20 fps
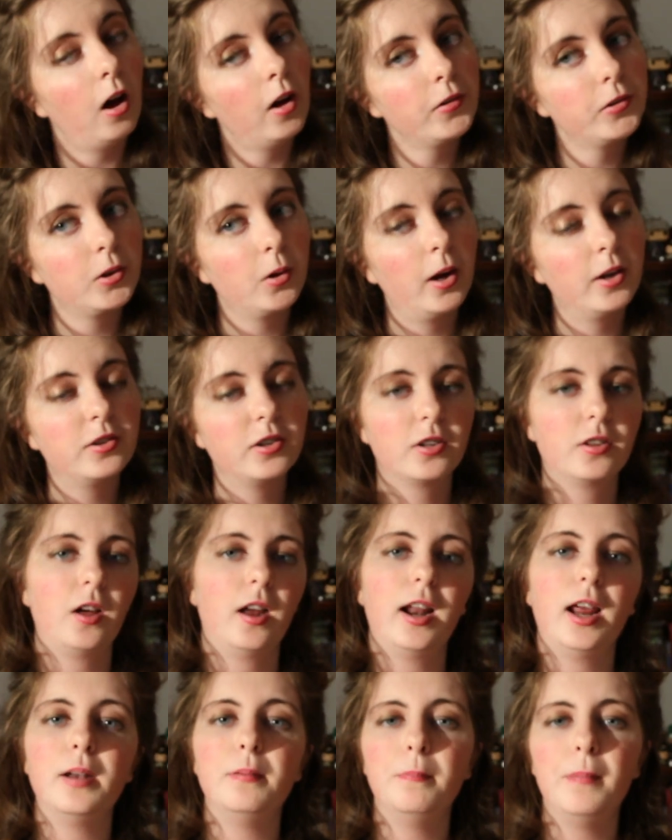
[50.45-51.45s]
Also, I just
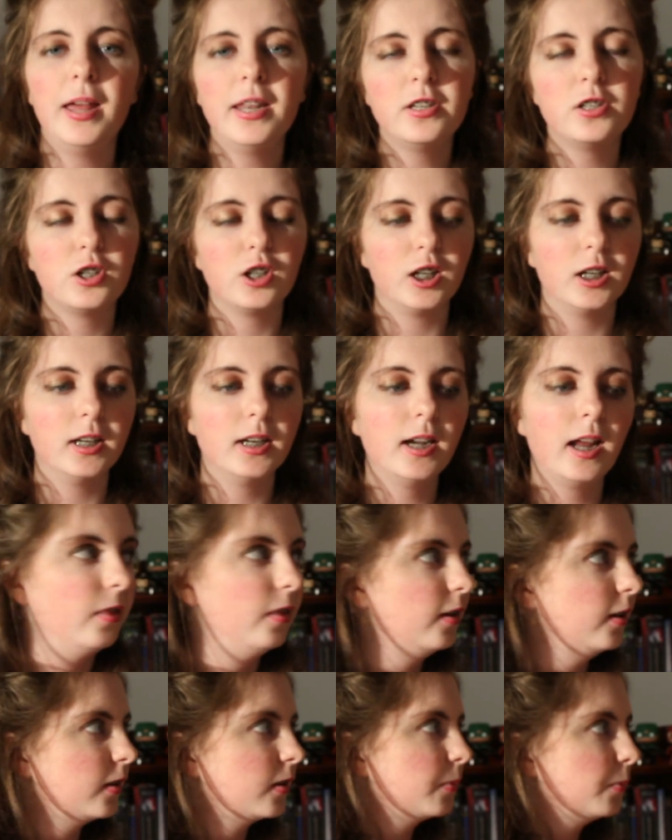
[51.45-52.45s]
thought I'd mention
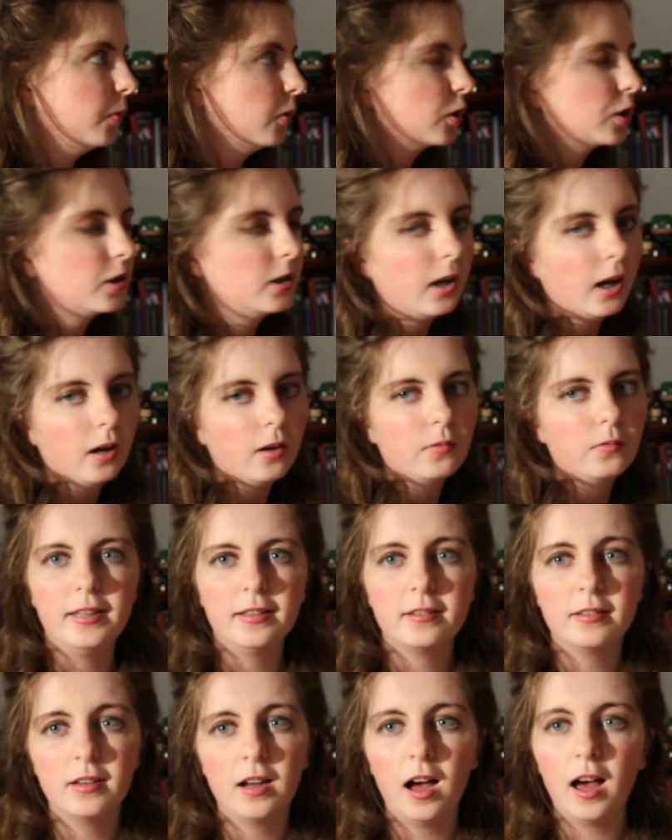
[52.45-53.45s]
this bookshelf
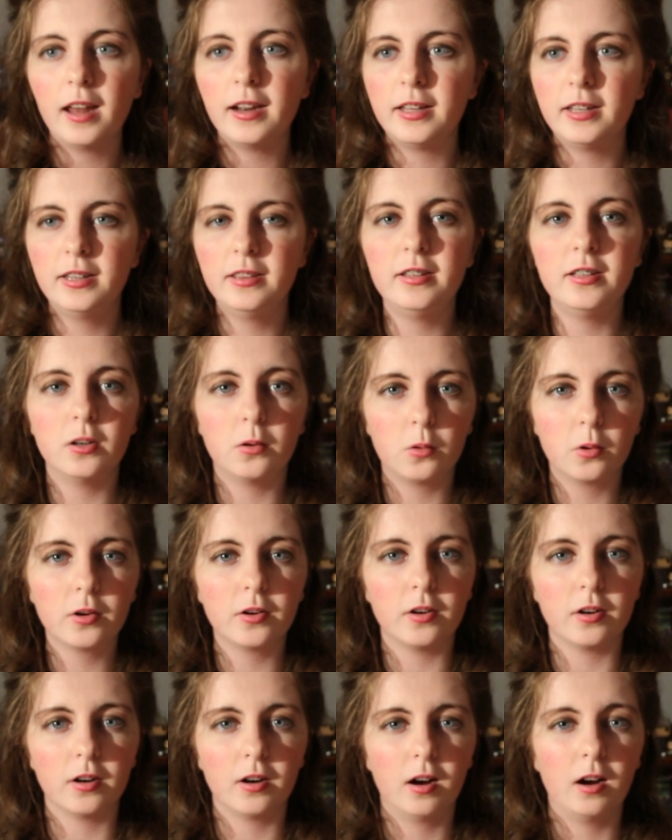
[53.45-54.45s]
is not in the
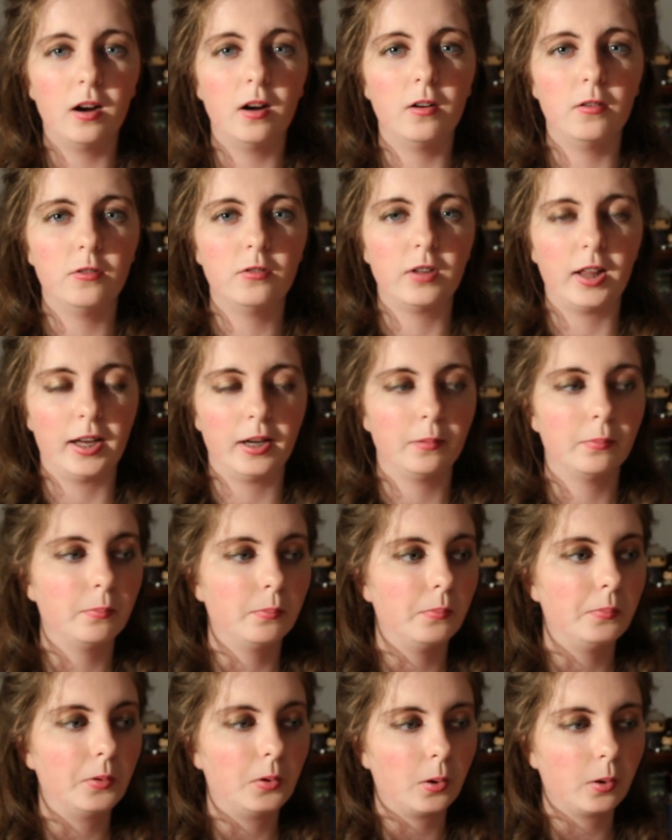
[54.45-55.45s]
order of like
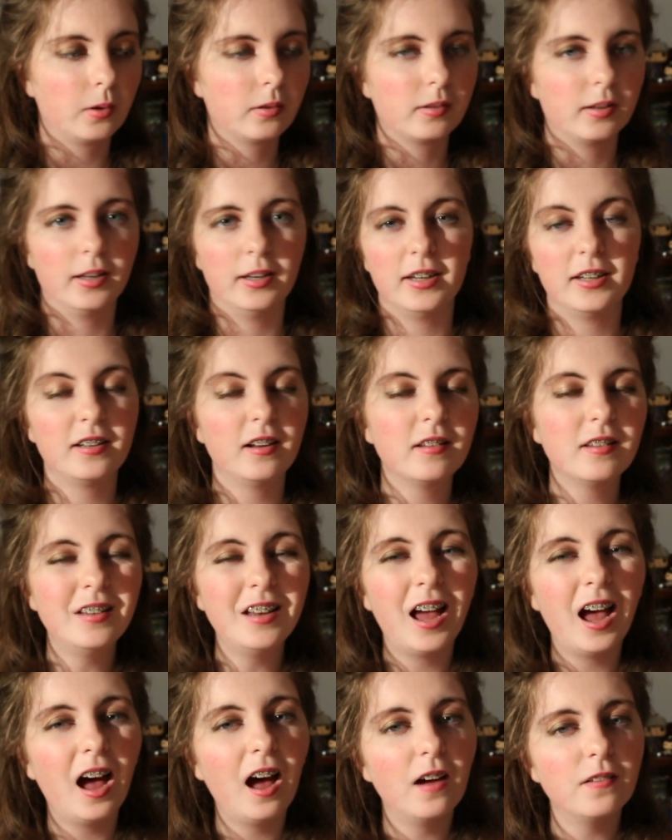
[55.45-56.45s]
books, and it doesn't
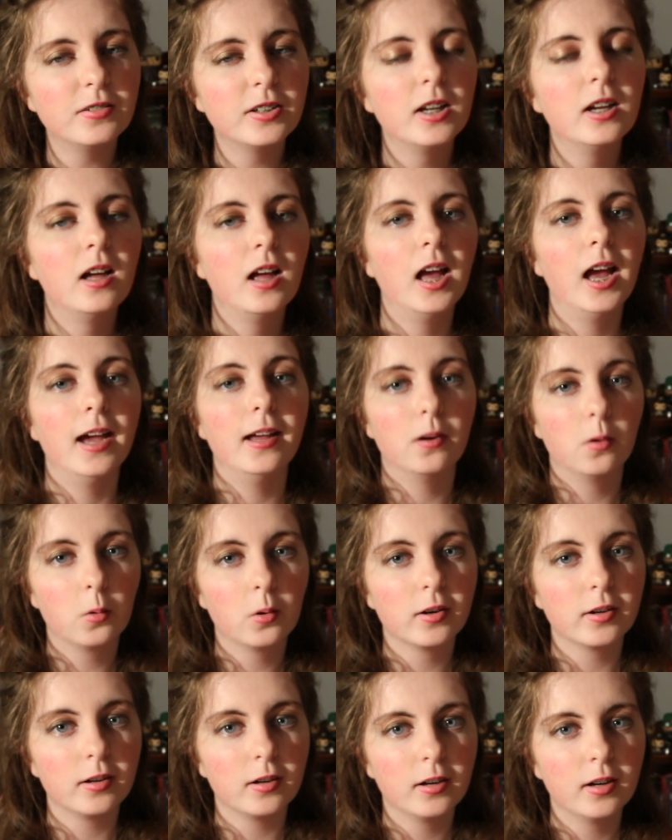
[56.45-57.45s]
have an
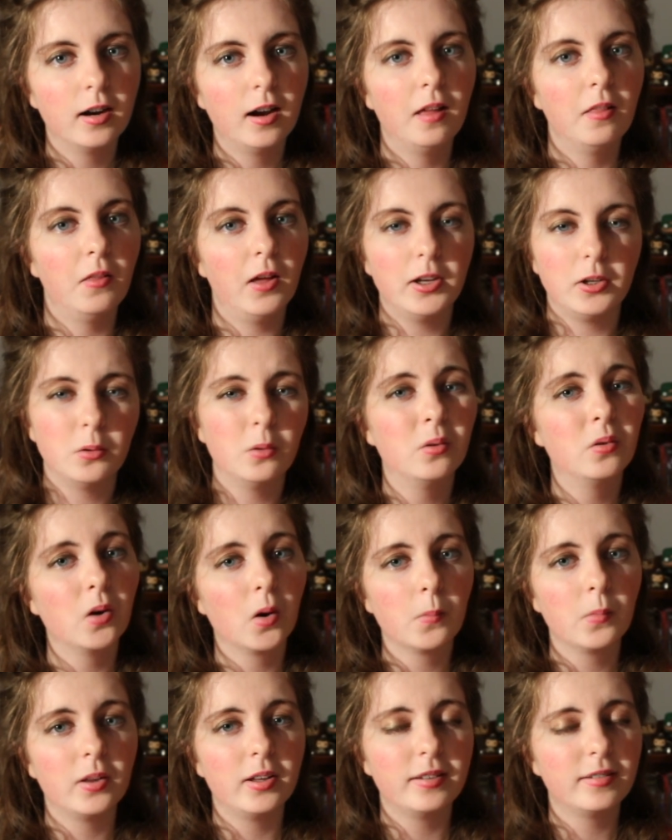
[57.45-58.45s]
order that you would
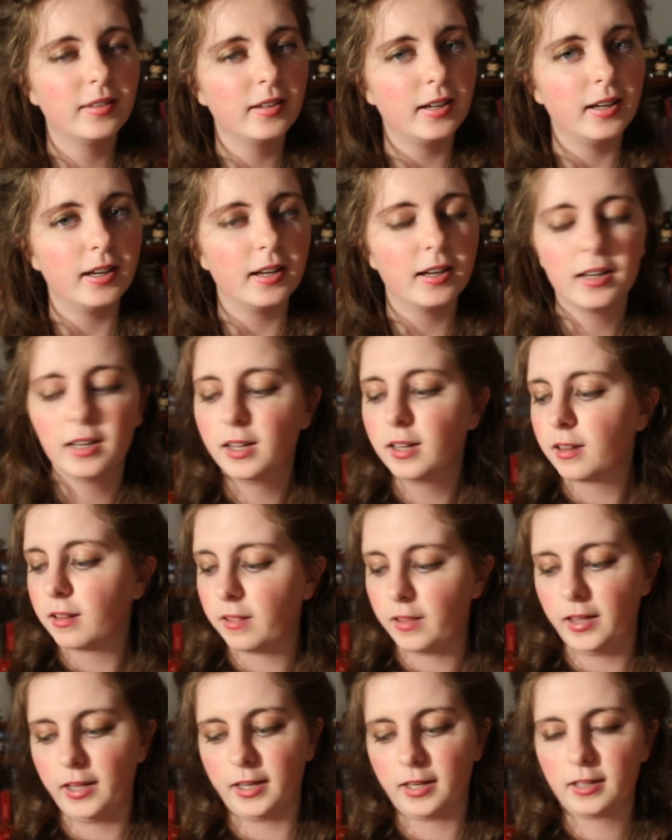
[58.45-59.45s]
normally see,
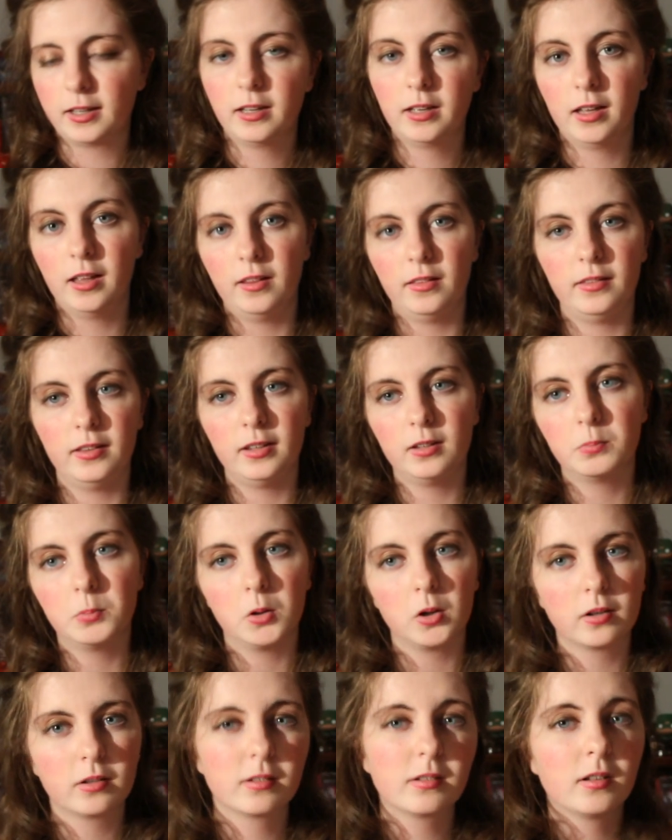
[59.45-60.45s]
like these
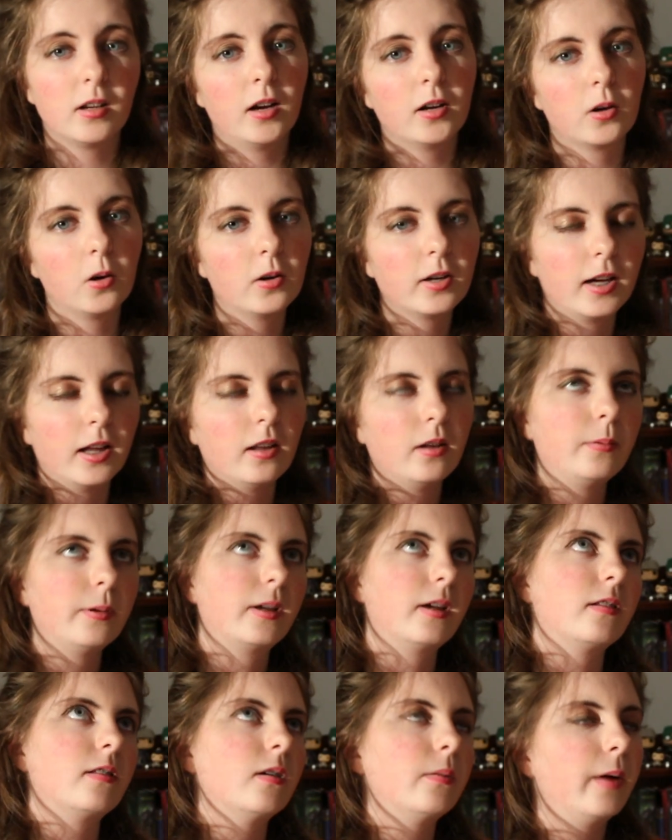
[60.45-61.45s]
books go together
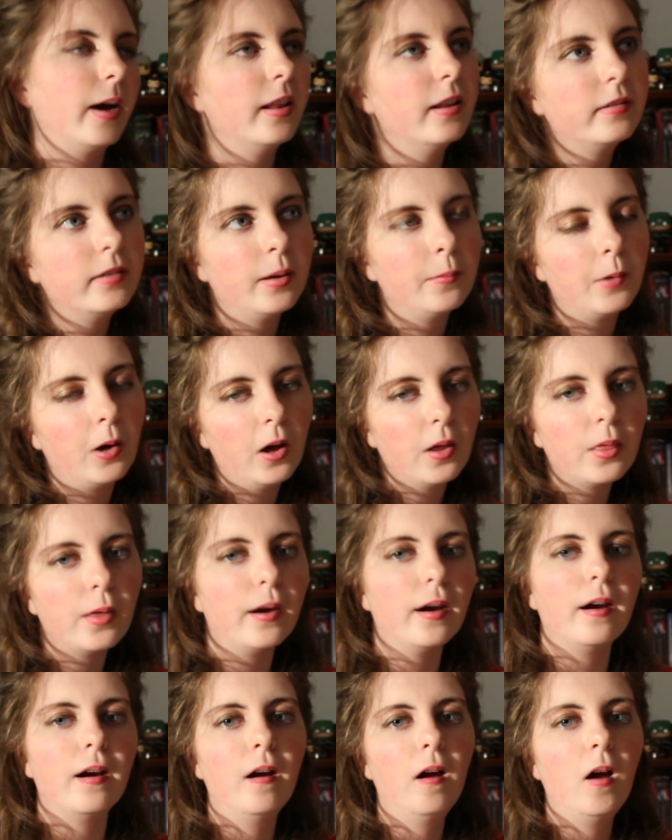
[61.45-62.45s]
because they're by the same
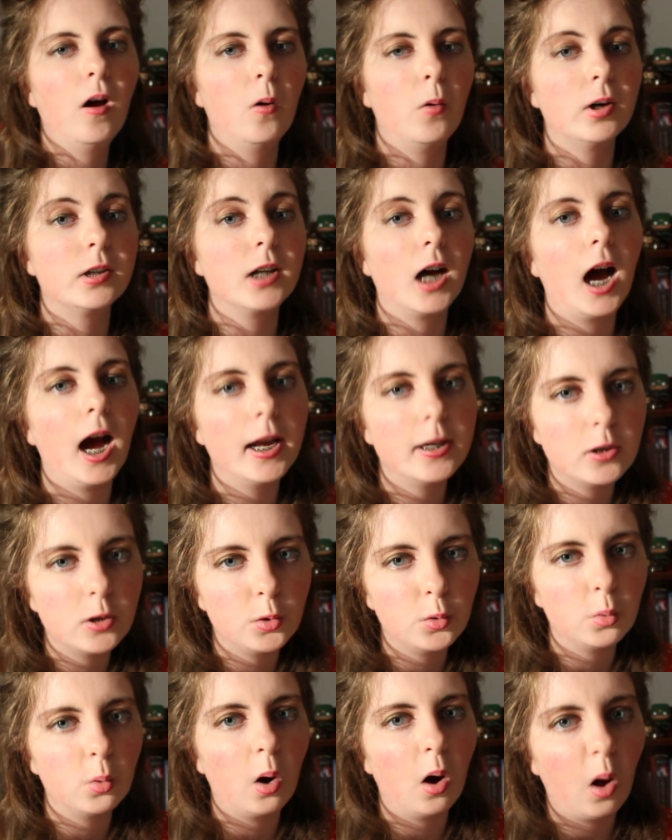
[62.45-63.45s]
author, which I
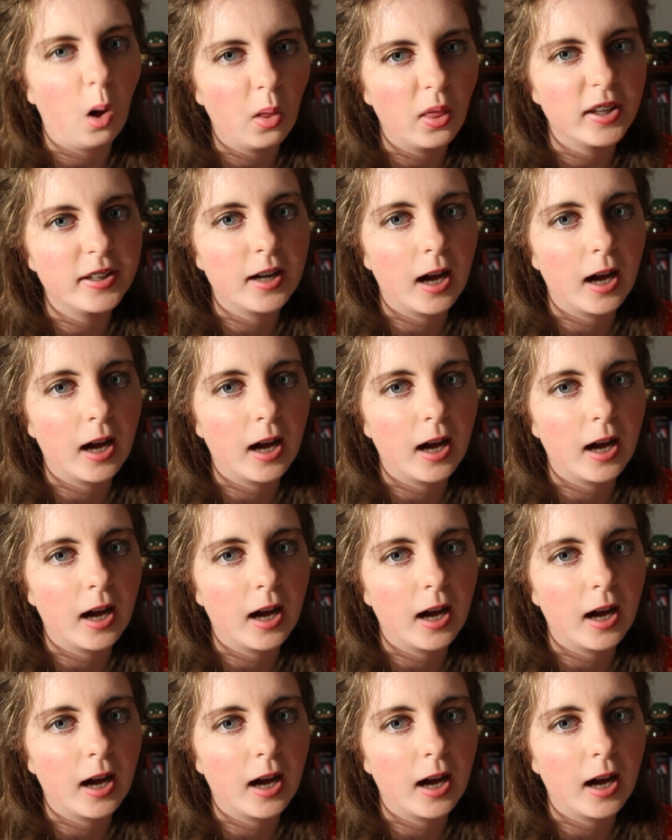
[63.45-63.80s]
do all the